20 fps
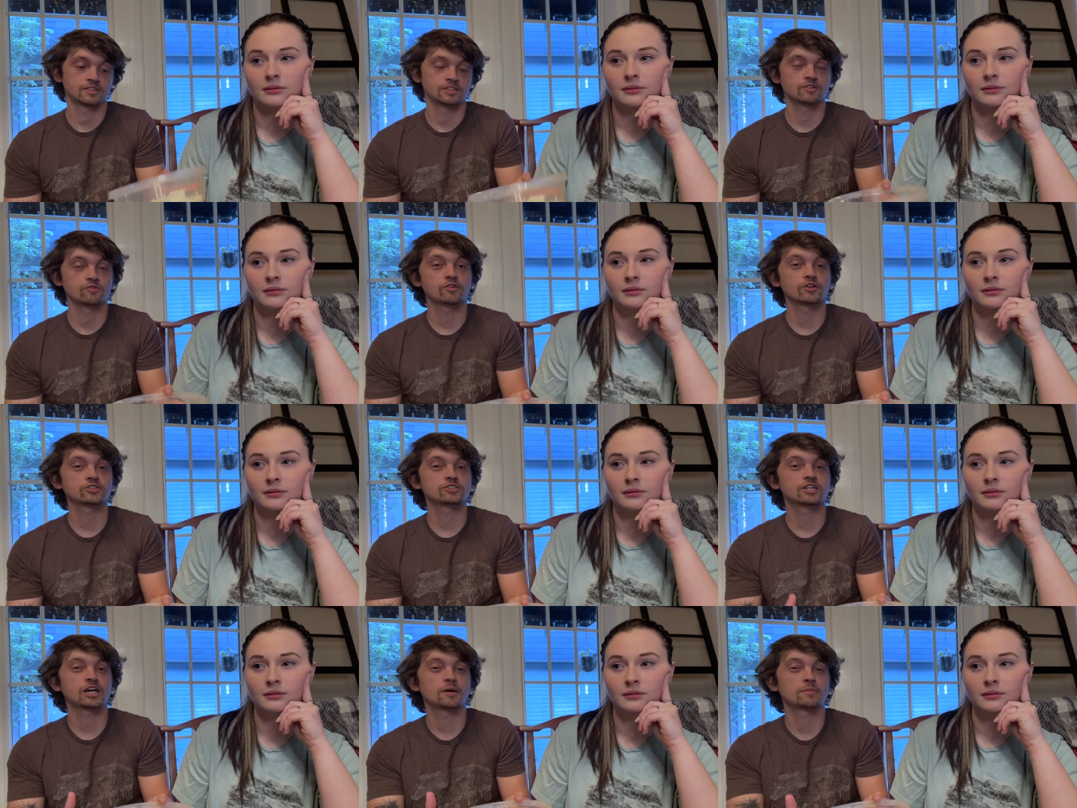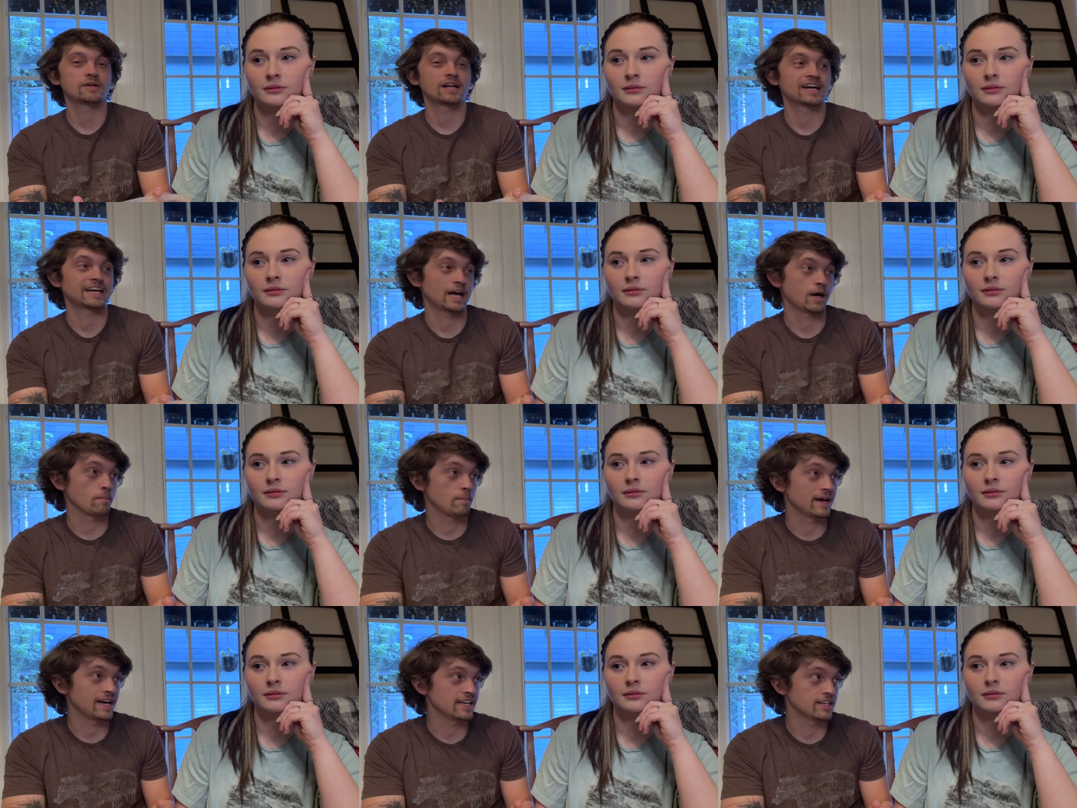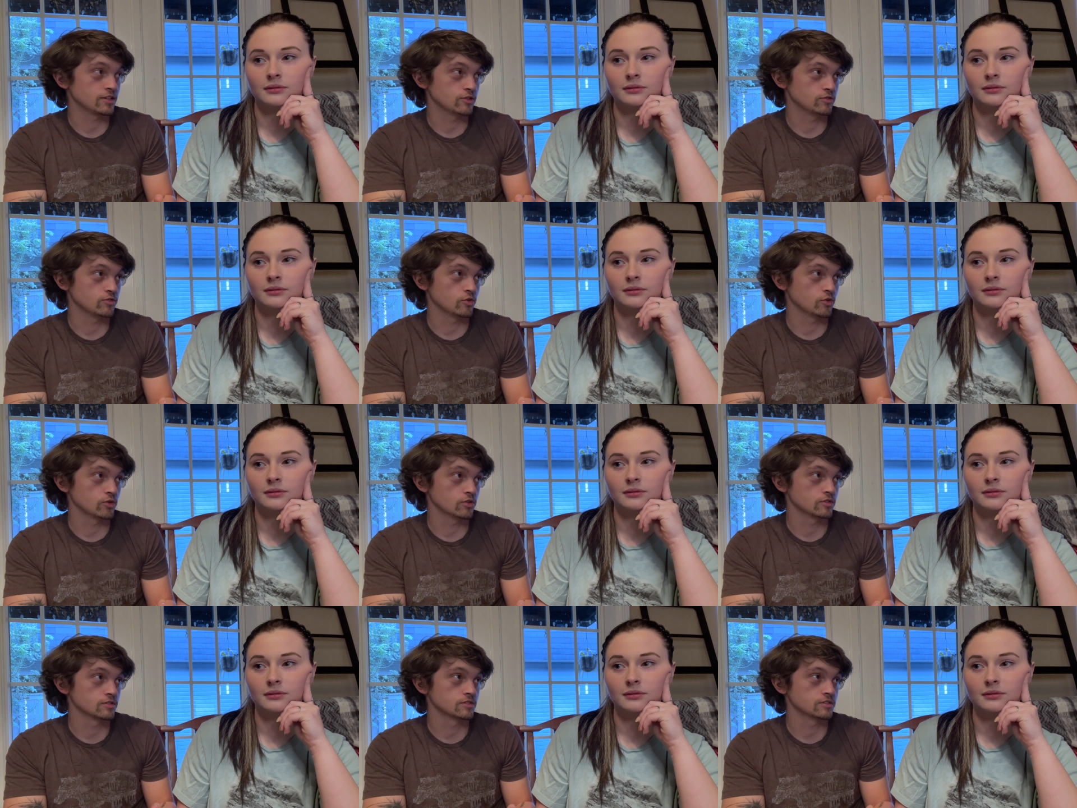Speaker 1: first job that I got paid
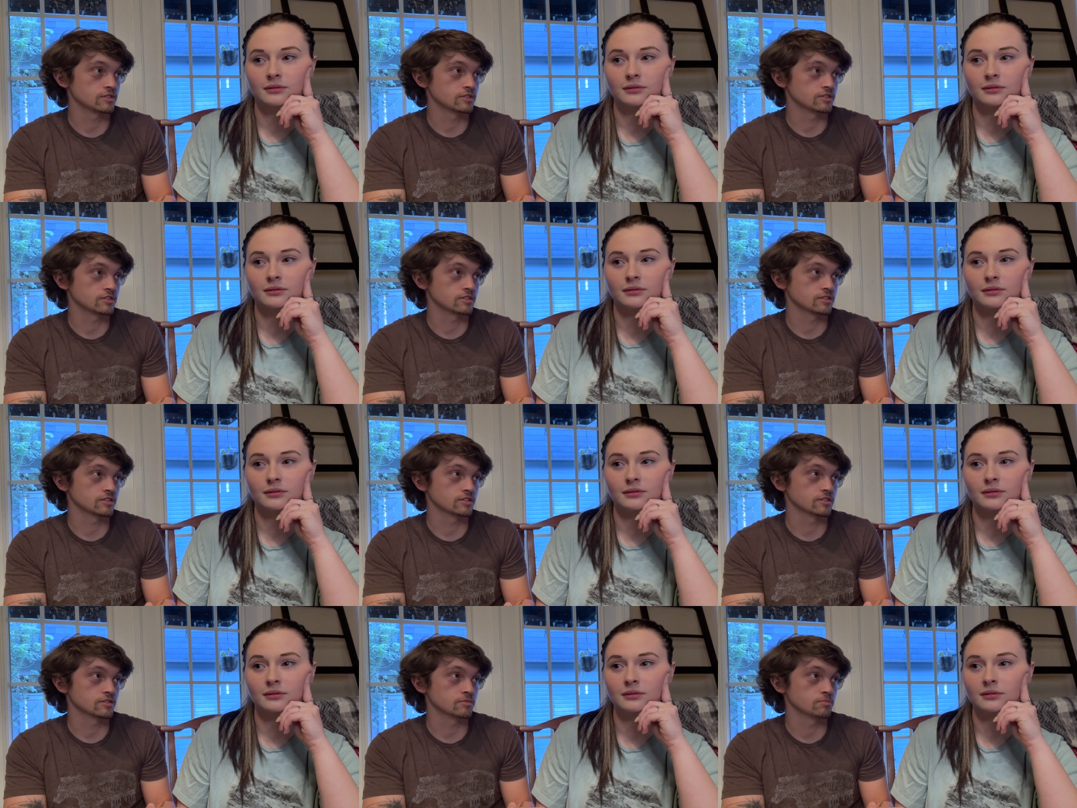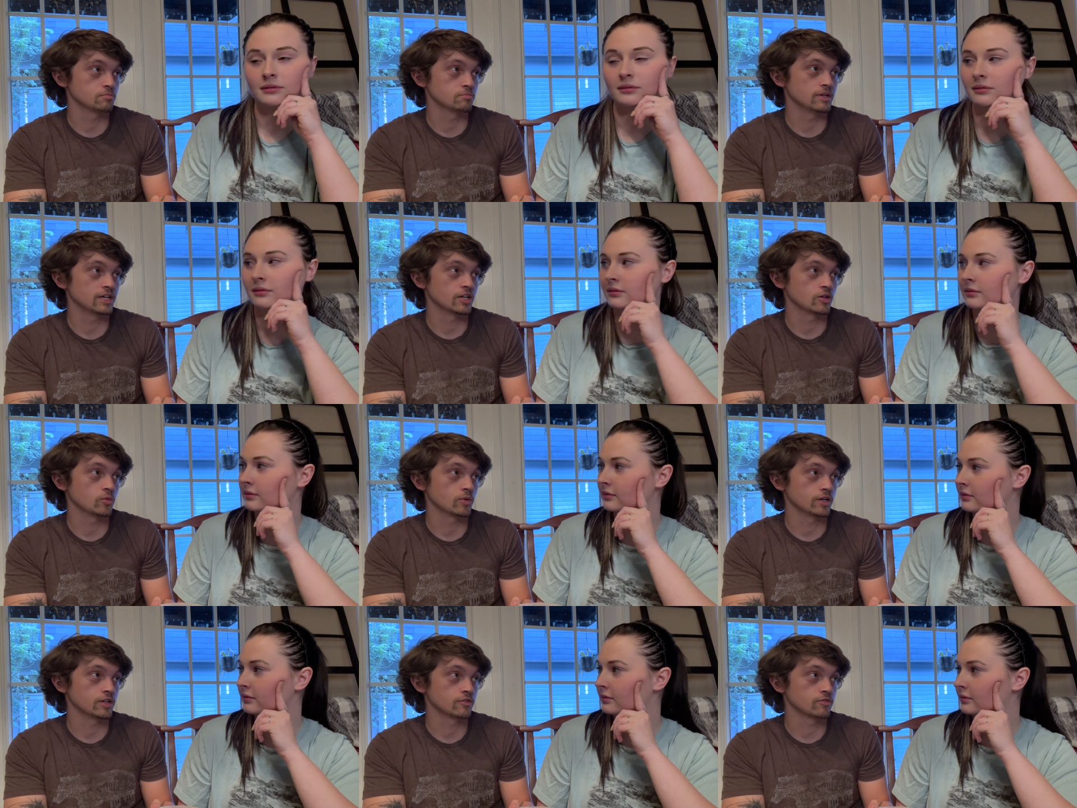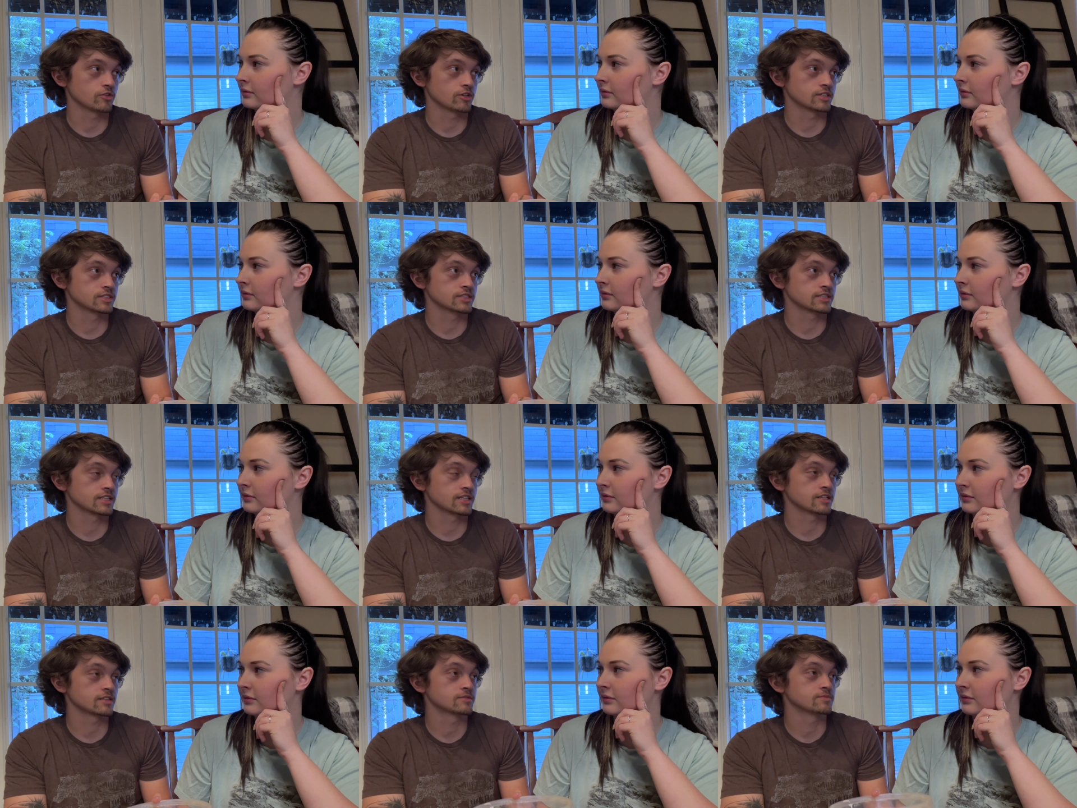for is the better way to phrase
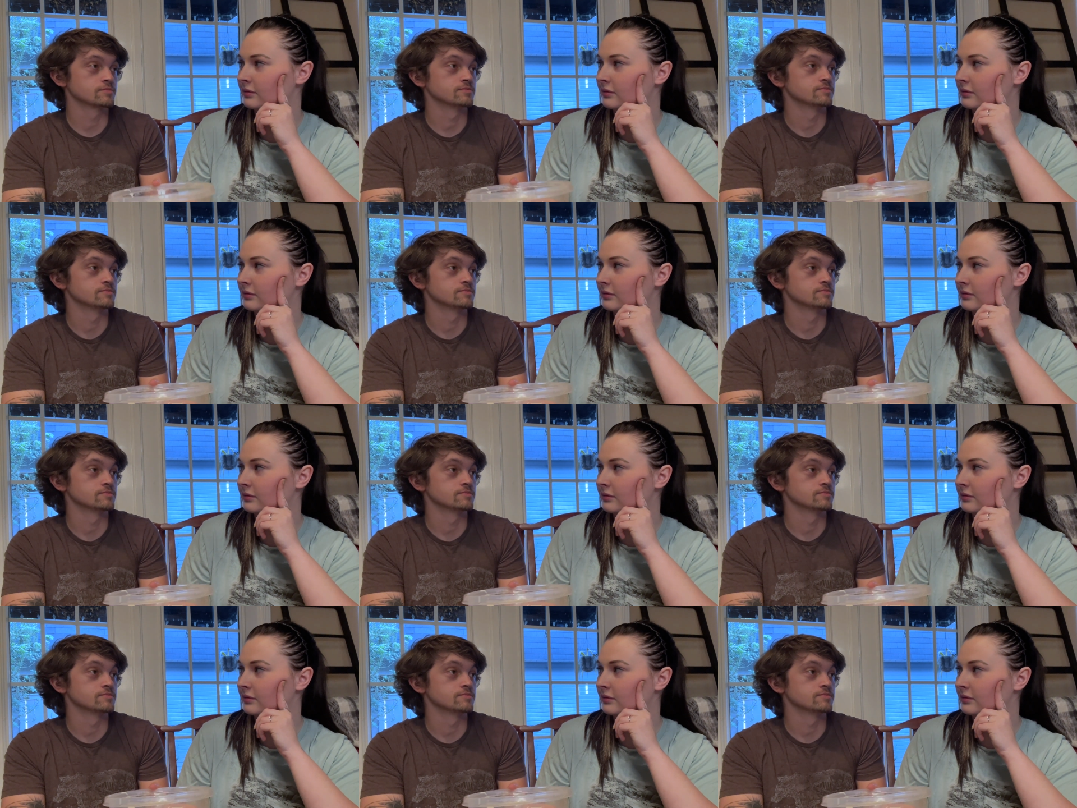that.